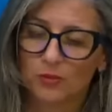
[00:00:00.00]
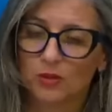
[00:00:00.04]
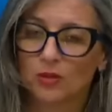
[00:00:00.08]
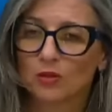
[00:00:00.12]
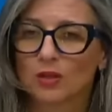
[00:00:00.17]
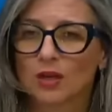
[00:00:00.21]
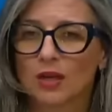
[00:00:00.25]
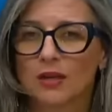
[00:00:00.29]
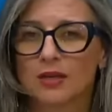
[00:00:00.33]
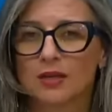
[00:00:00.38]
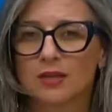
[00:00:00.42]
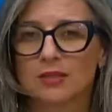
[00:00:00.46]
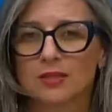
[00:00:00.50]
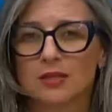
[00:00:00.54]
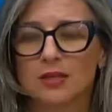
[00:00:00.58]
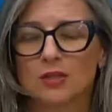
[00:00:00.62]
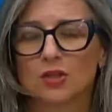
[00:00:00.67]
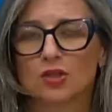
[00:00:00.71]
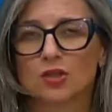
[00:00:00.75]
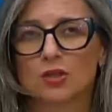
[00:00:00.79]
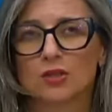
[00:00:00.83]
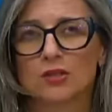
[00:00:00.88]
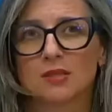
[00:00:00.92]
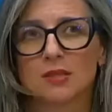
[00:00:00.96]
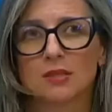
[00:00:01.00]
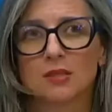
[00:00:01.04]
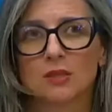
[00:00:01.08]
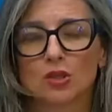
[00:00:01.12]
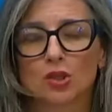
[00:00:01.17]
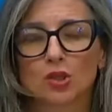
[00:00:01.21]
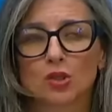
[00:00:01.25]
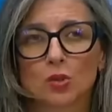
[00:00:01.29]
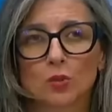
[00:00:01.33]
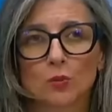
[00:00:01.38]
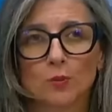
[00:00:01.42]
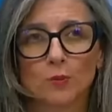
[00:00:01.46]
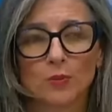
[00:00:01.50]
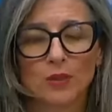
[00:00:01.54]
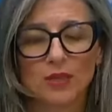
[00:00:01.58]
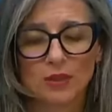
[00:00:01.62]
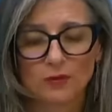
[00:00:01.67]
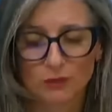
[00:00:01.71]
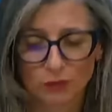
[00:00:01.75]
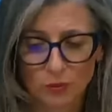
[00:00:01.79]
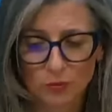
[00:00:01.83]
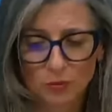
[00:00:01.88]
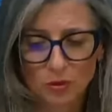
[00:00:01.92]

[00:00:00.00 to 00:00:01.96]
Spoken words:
the organizations, and there should be